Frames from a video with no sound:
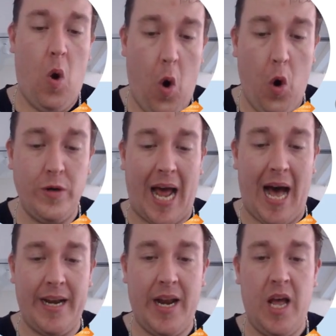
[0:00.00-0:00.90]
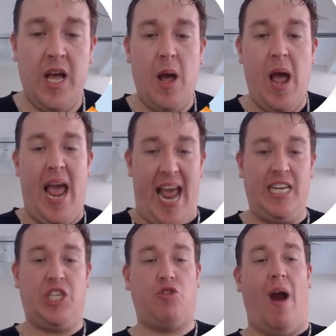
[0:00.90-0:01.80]
All done.
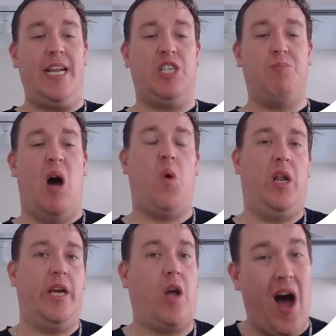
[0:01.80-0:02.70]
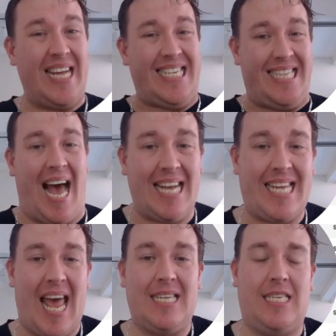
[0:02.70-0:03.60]
Is straight into my wallet, guys. That's
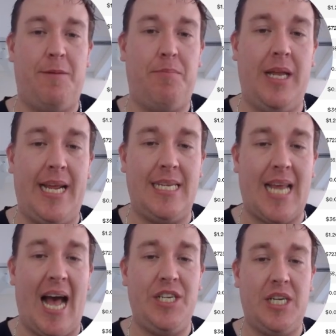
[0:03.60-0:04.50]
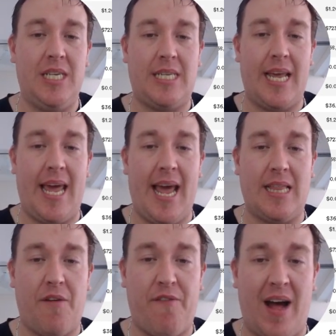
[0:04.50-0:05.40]
how simple it is. As you can see here,
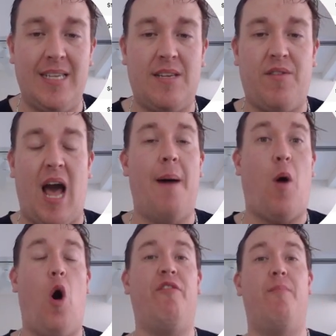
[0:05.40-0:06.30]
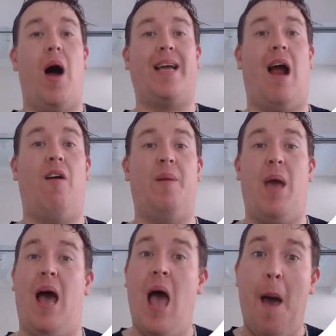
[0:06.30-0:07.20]
the funds have come off my current
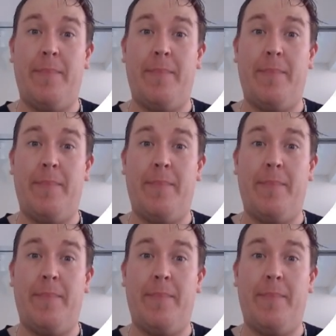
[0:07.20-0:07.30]
amount.